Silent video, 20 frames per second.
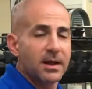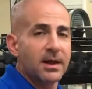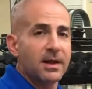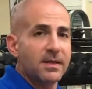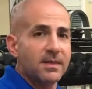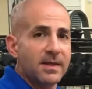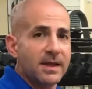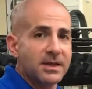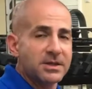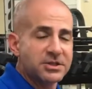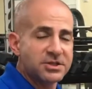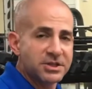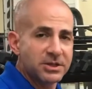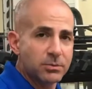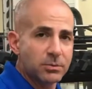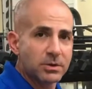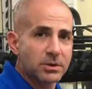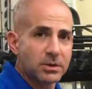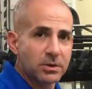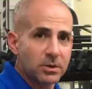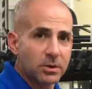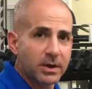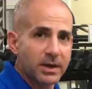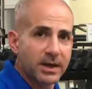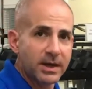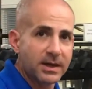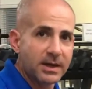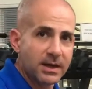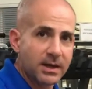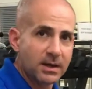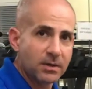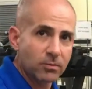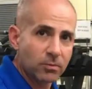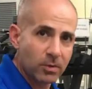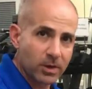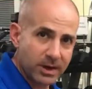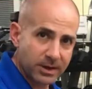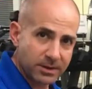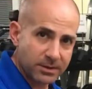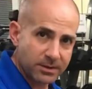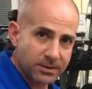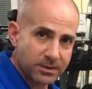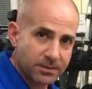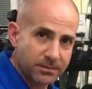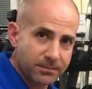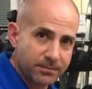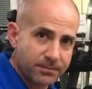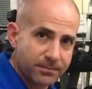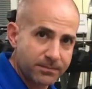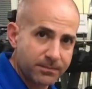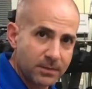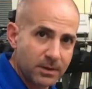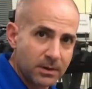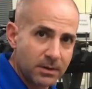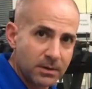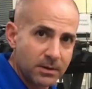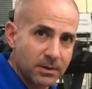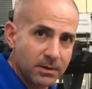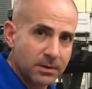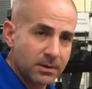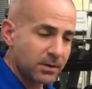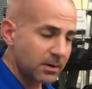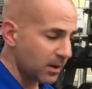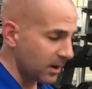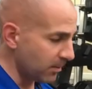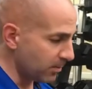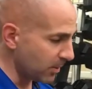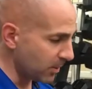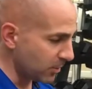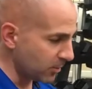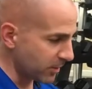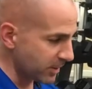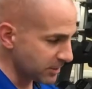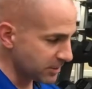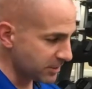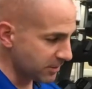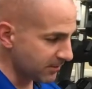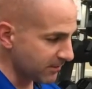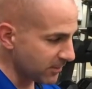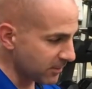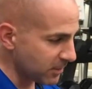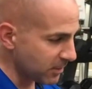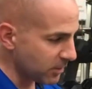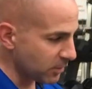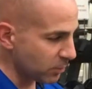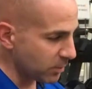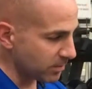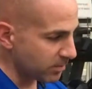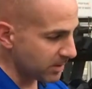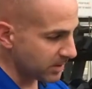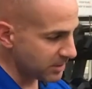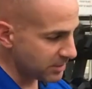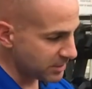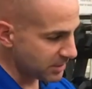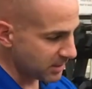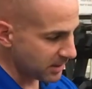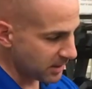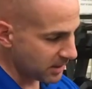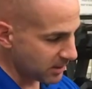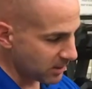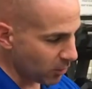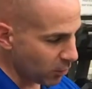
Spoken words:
and then she would go ahead and rest. The progression for her would be she can